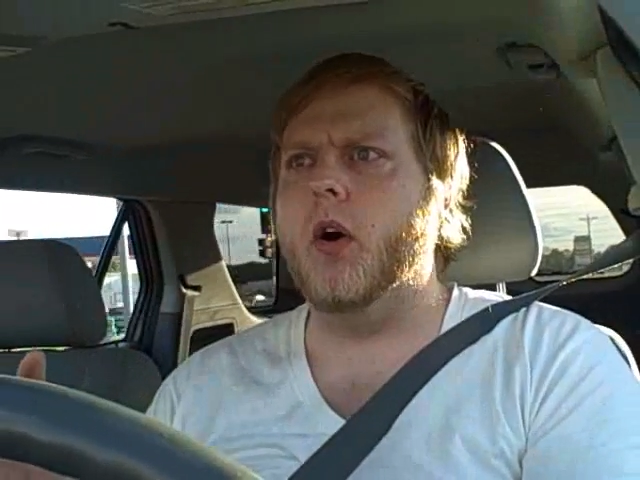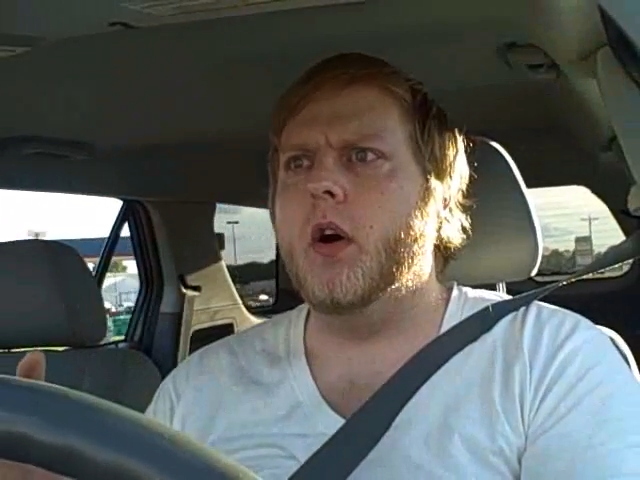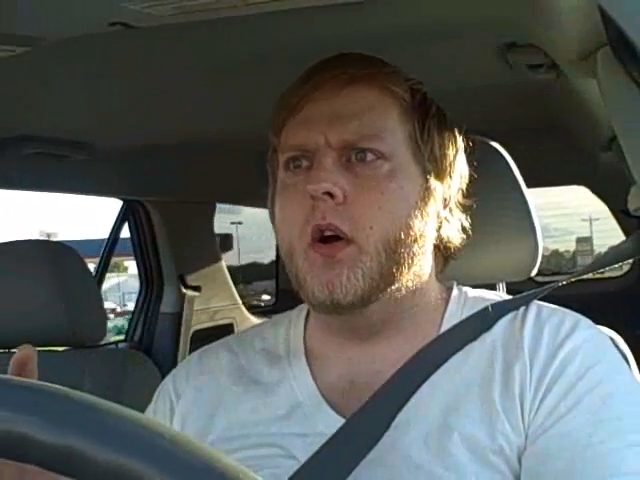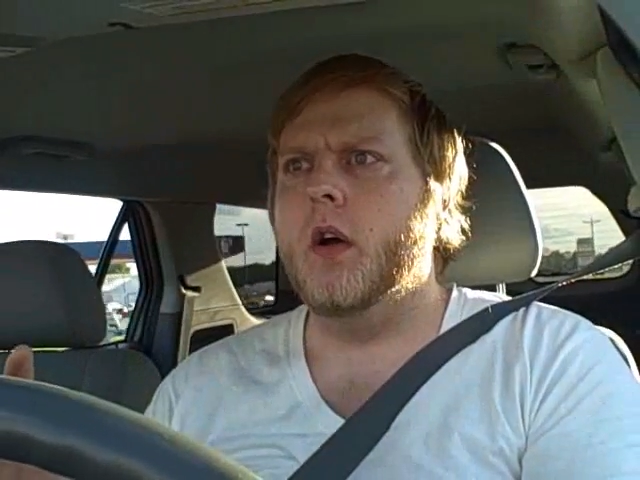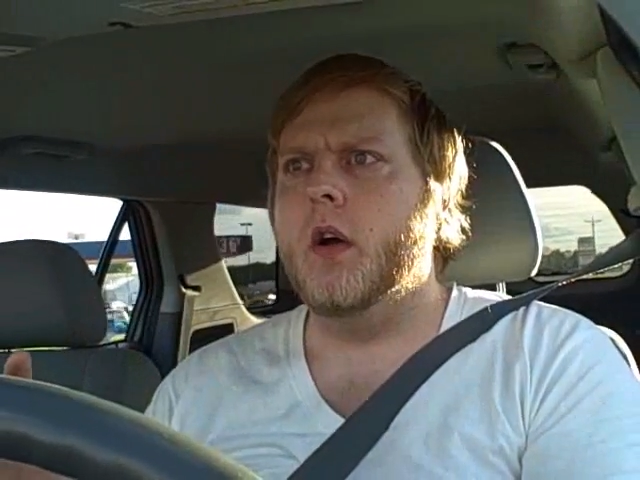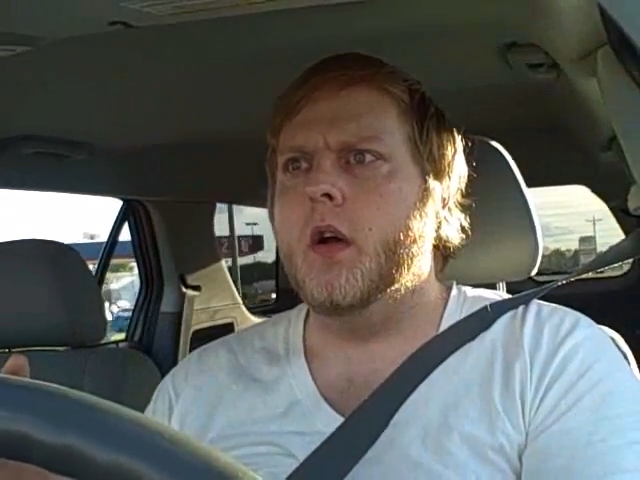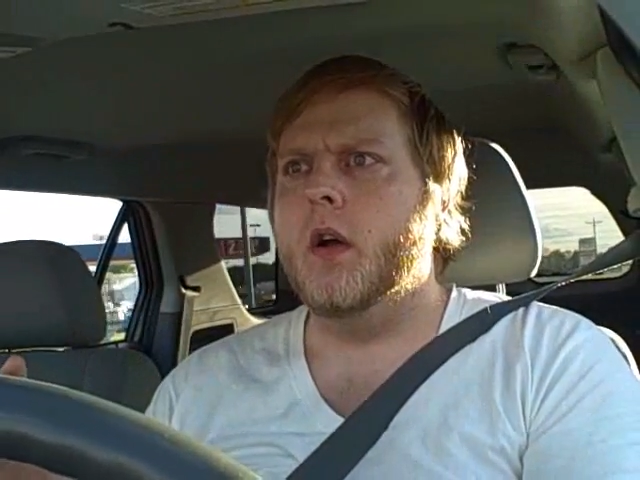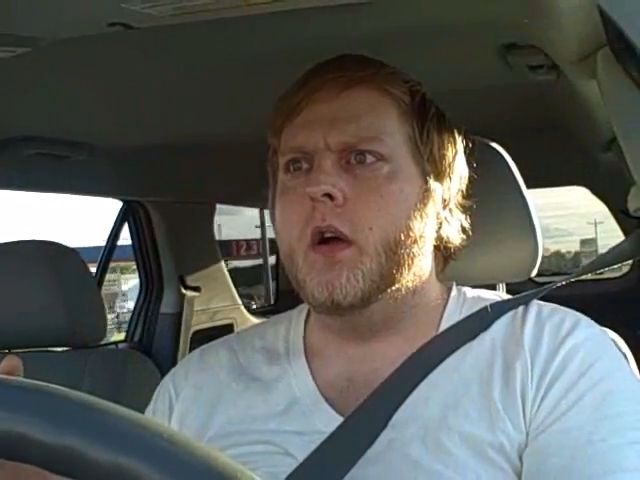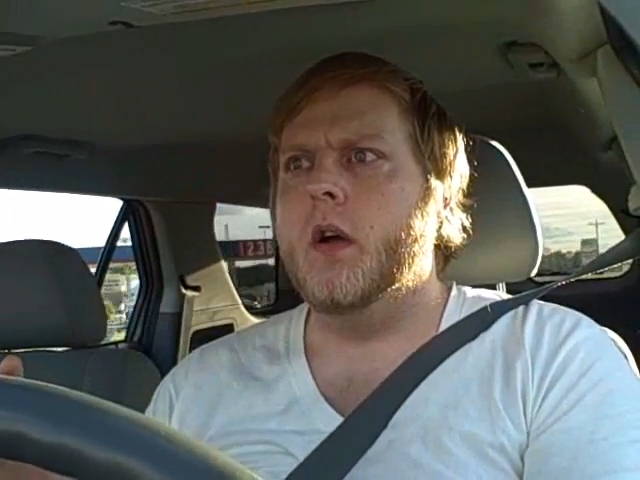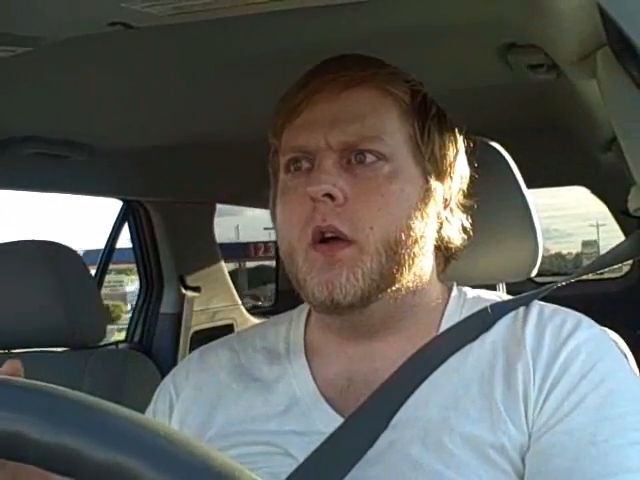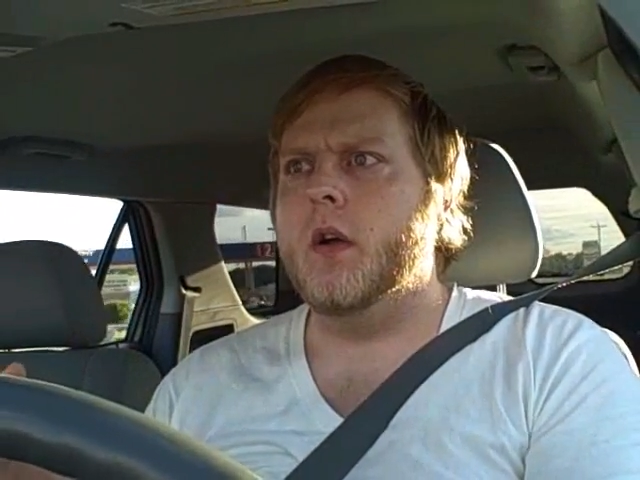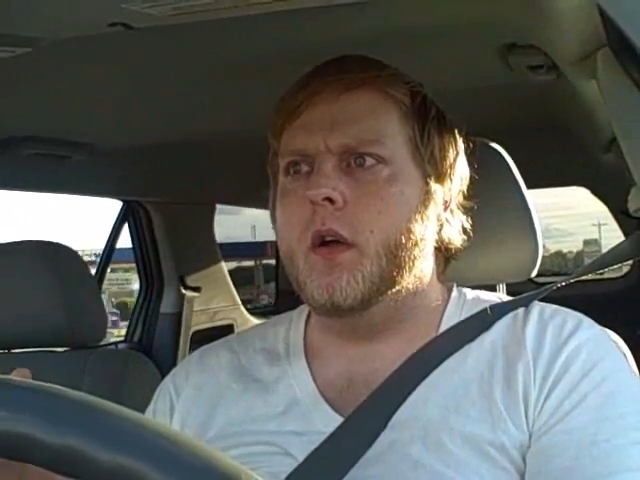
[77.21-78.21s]

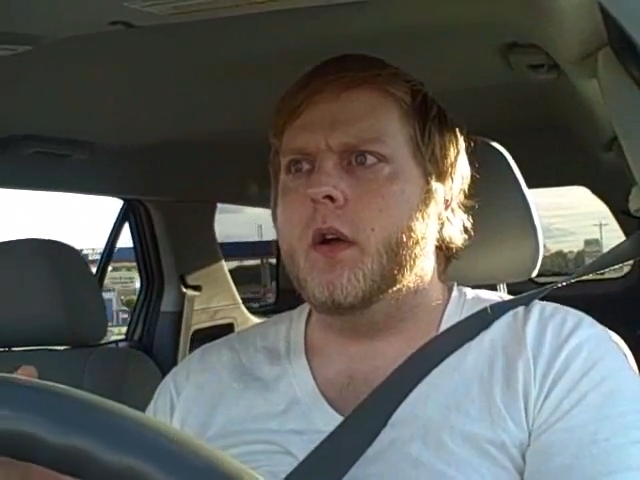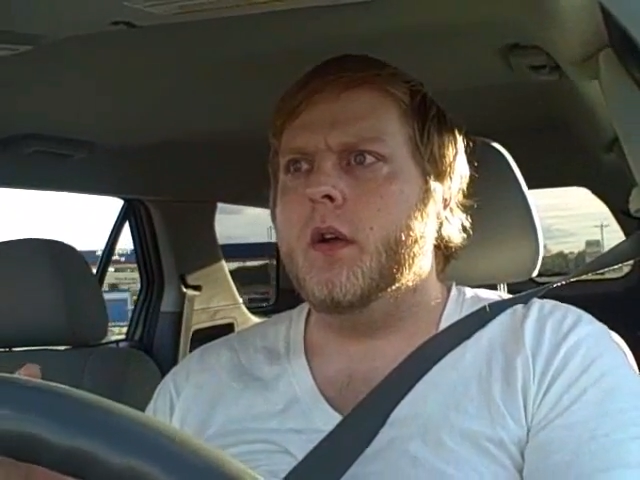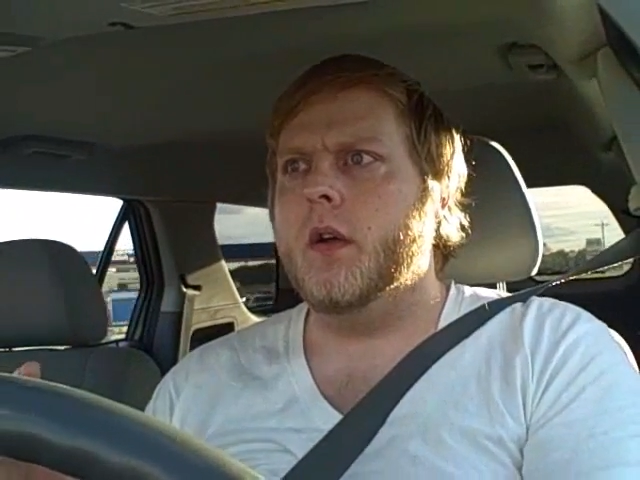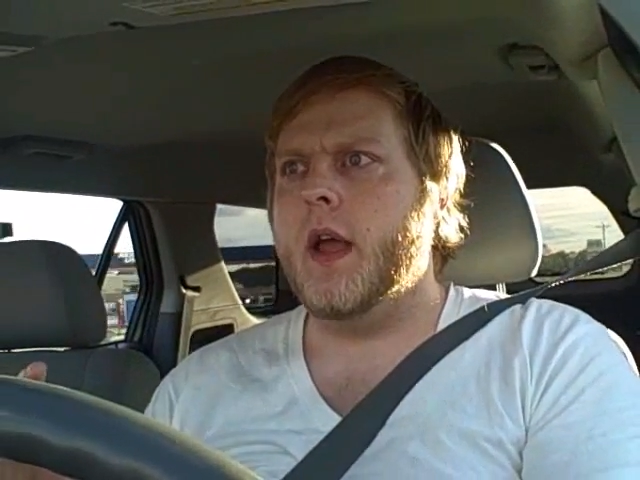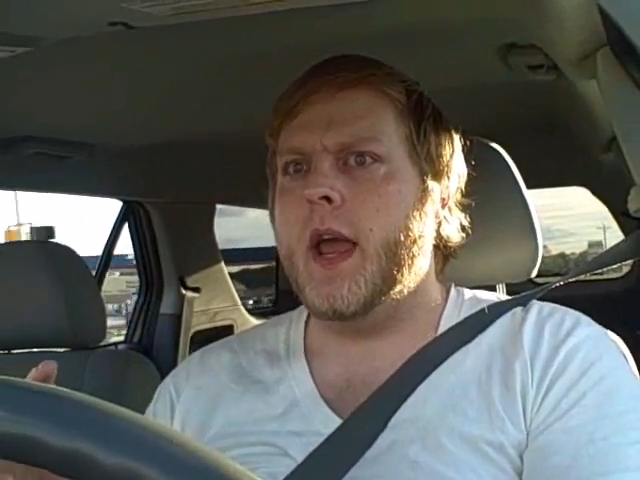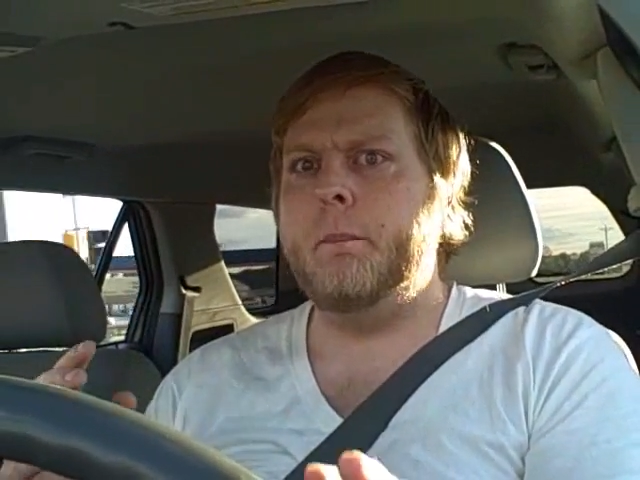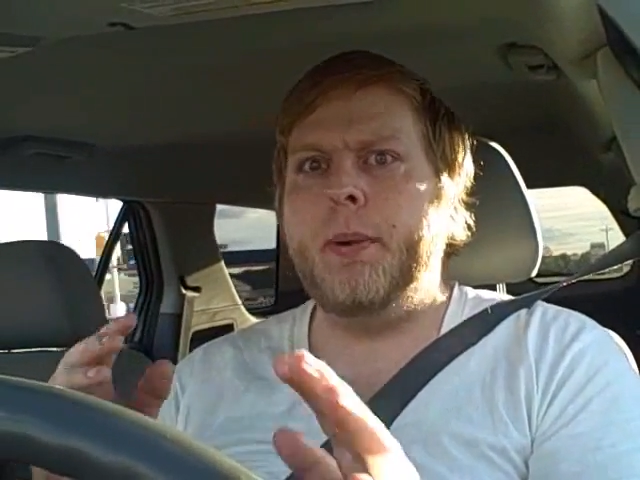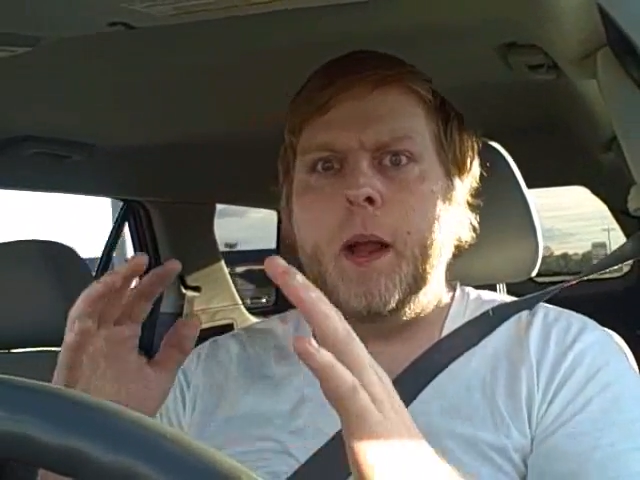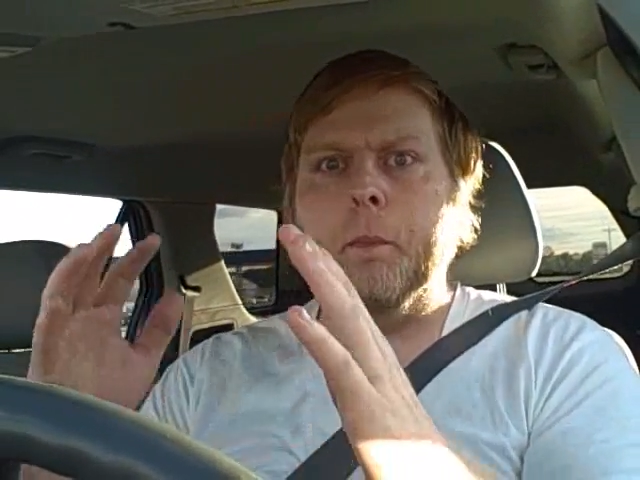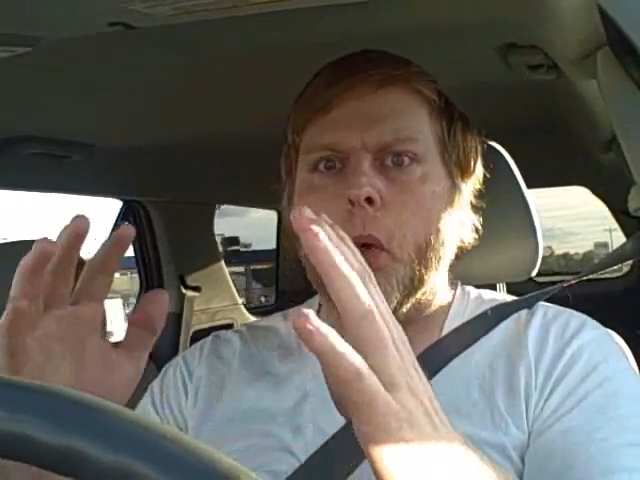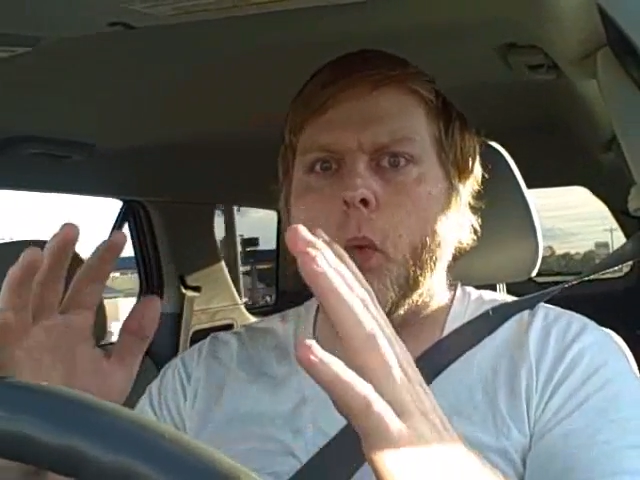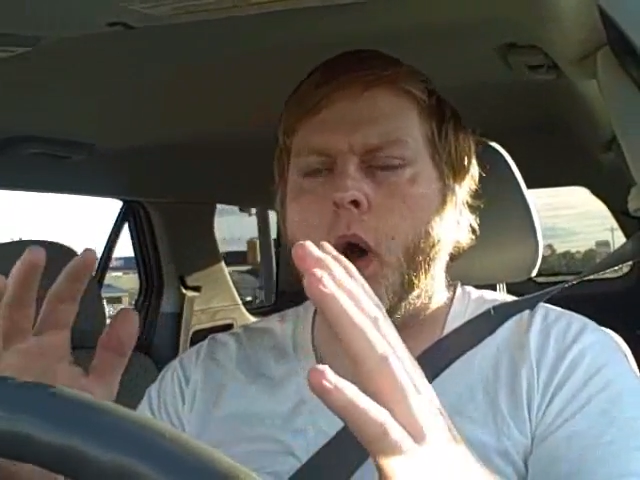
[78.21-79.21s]
and people